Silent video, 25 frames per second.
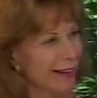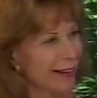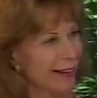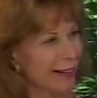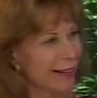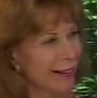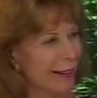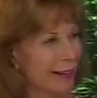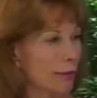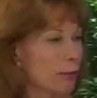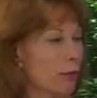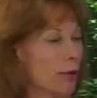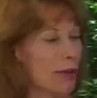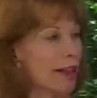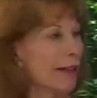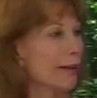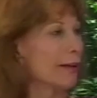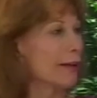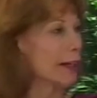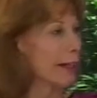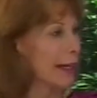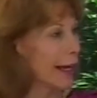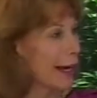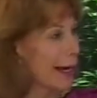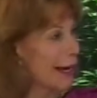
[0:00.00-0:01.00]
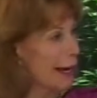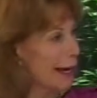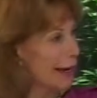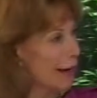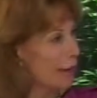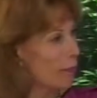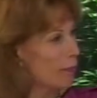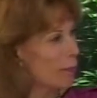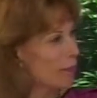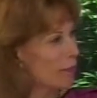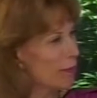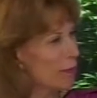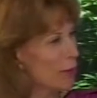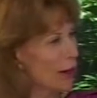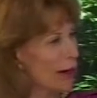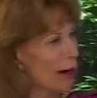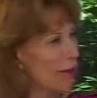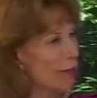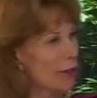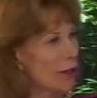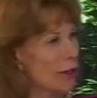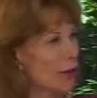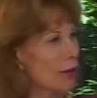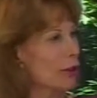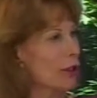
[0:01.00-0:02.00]
Like the within time. the game?
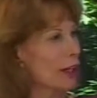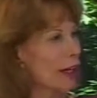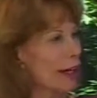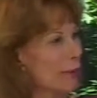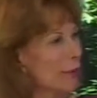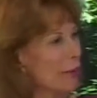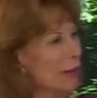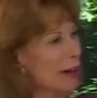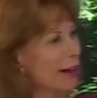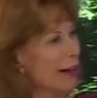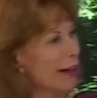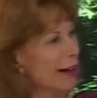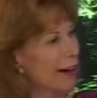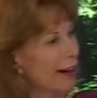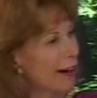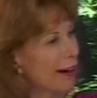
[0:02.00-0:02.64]
Well, sometimes.